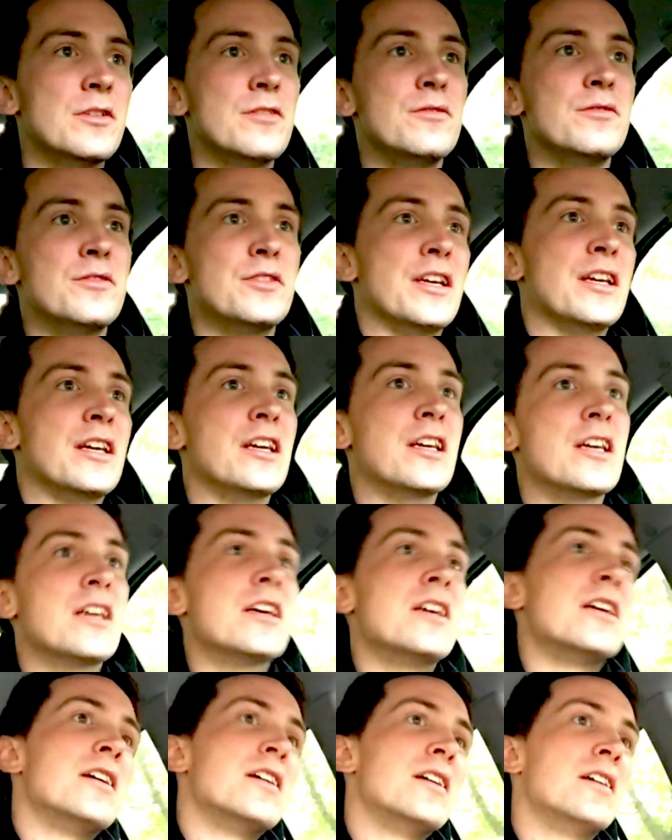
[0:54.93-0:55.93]
music
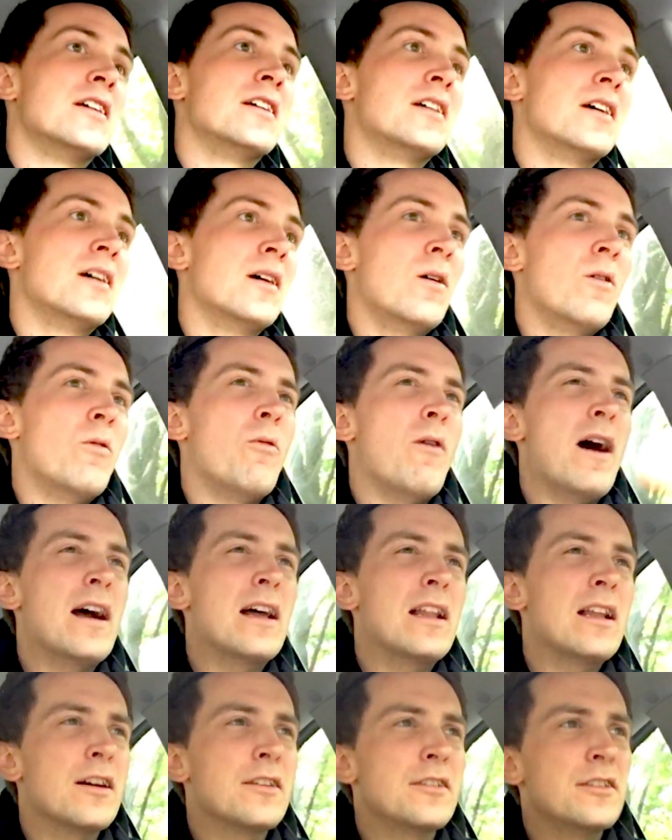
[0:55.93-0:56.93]

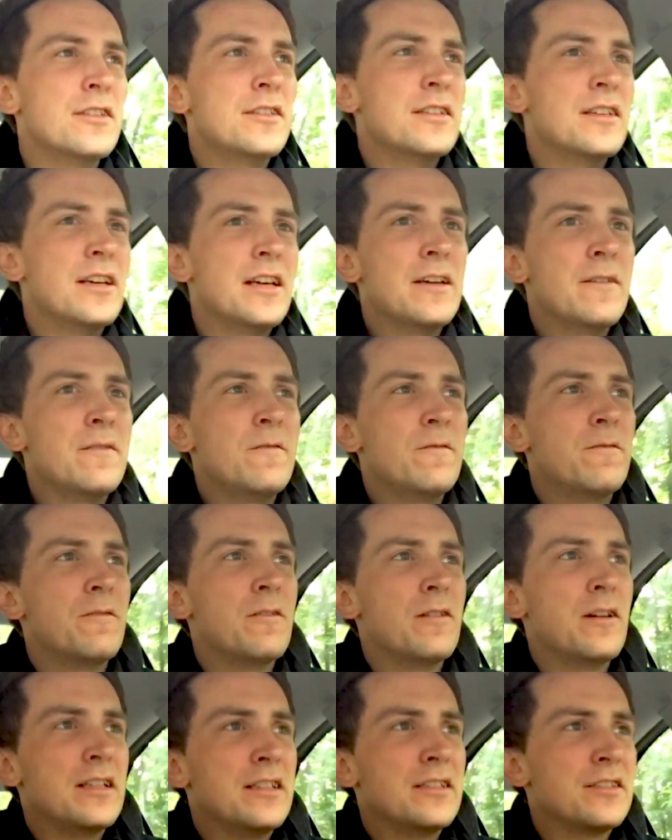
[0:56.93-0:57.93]
while under the
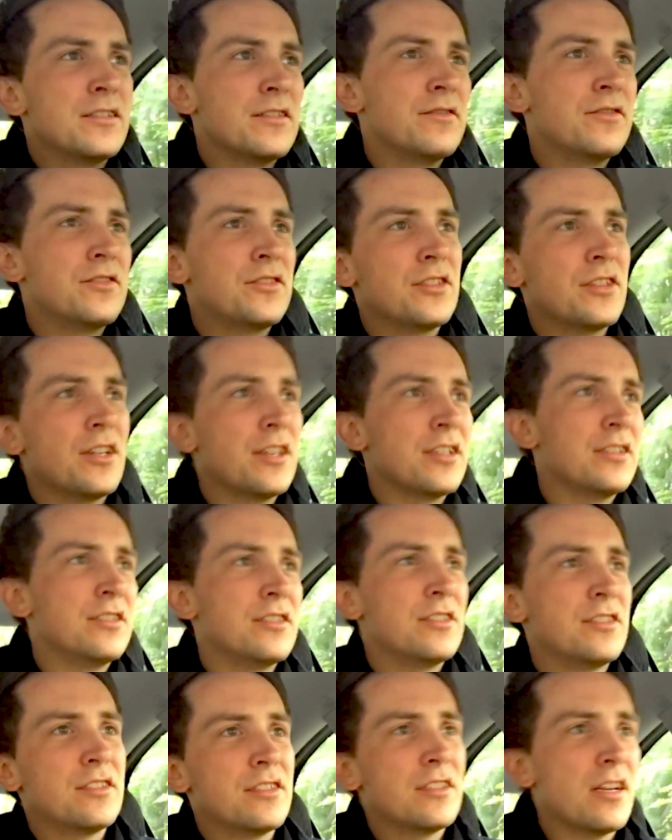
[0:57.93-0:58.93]
influence of certain
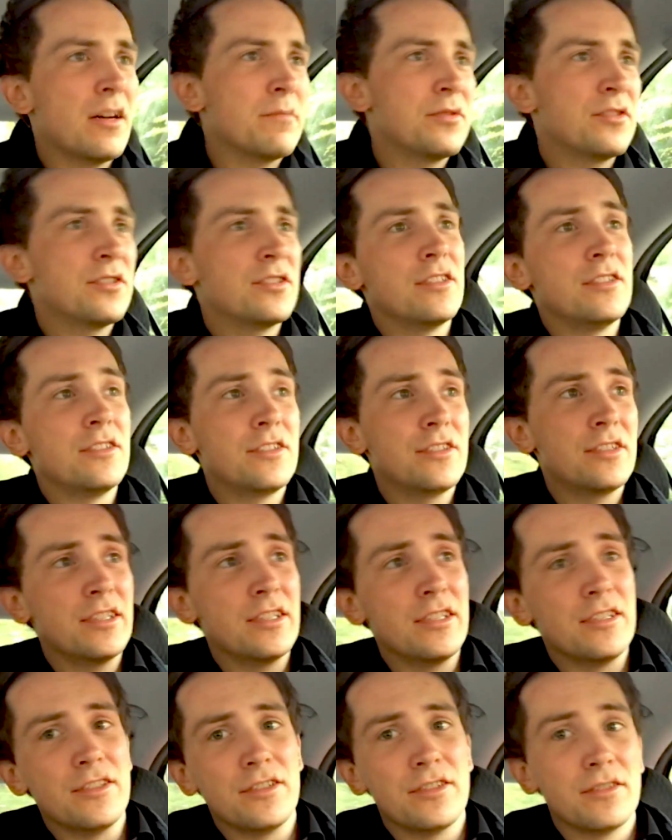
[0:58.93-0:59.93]

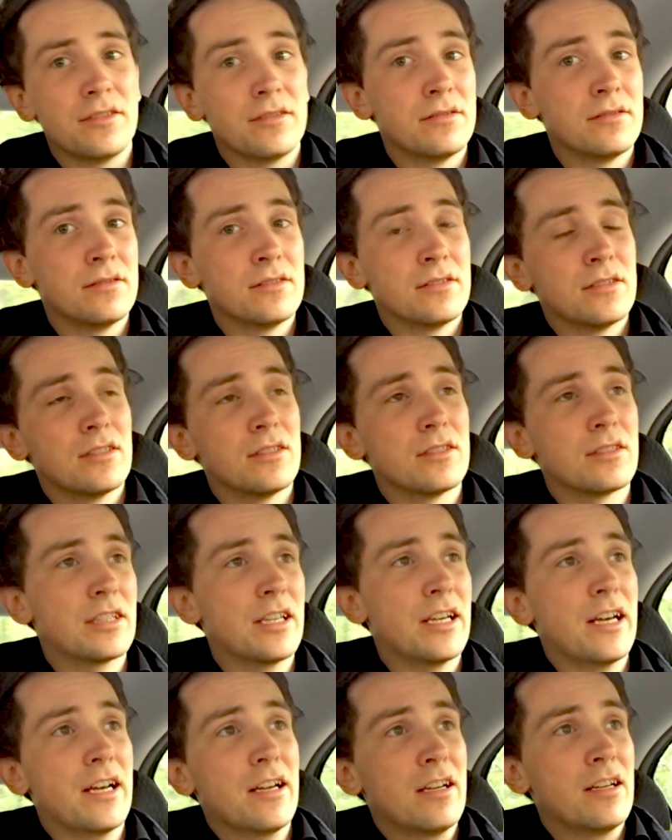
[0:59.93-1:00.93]
substances.
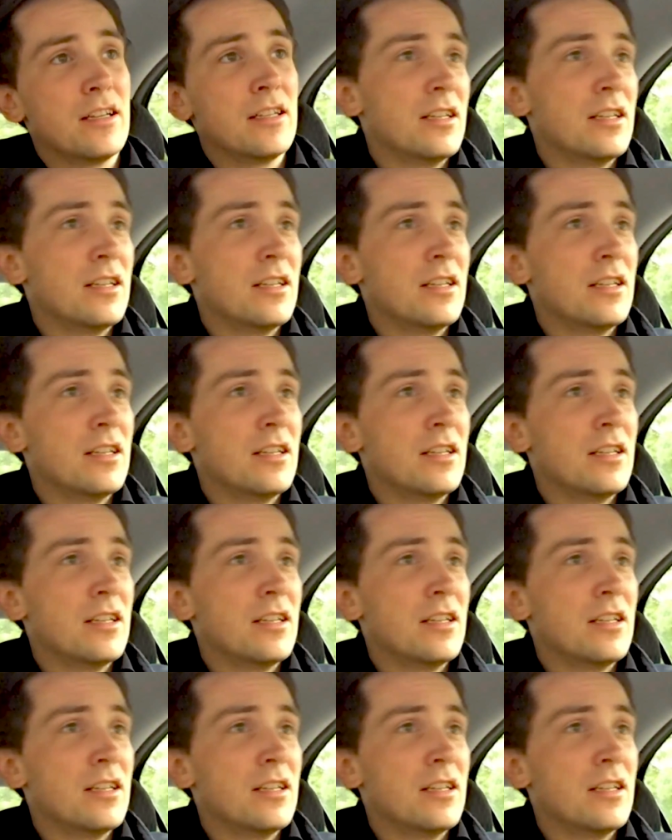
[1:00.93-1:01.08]
Okay.